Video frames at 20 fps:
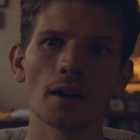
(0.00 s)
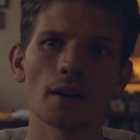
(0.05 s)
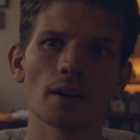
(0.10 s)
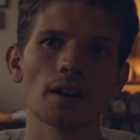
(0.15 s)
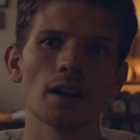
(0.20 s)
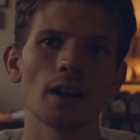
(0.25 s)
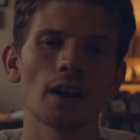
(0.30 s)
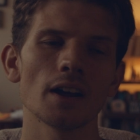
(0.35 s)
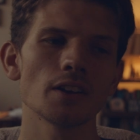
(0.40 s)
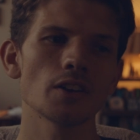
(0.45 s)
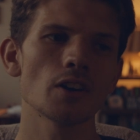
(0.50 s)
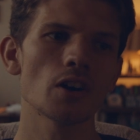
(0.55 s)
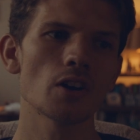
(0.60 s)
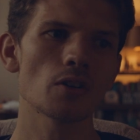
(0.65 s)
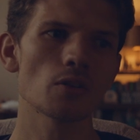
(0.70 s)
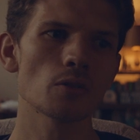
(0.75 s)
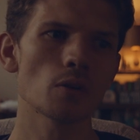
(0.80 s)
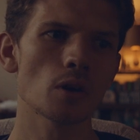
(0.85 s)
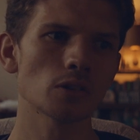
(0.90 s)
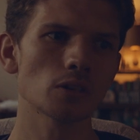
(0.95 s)
and I
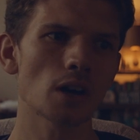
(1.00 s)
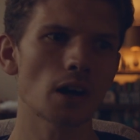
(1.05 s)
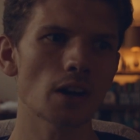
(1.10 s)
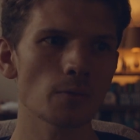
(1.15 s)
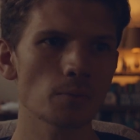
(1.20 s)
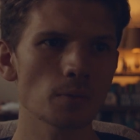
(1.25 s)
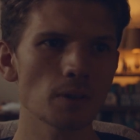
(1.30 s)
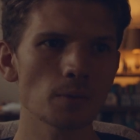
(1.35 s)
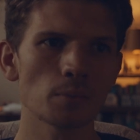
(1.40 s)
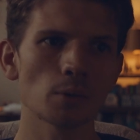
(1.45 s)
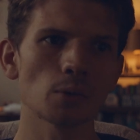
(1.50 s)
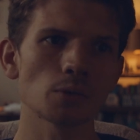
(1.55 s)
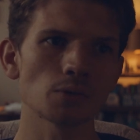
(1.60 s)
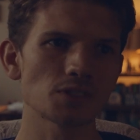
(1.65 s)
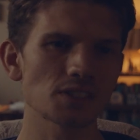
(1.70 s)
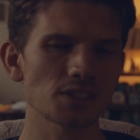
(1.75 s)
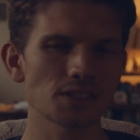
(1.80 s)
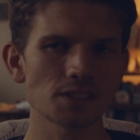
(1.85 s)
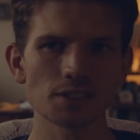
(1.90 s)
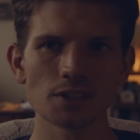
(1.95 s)
know a lot of
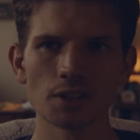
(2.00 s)
people's,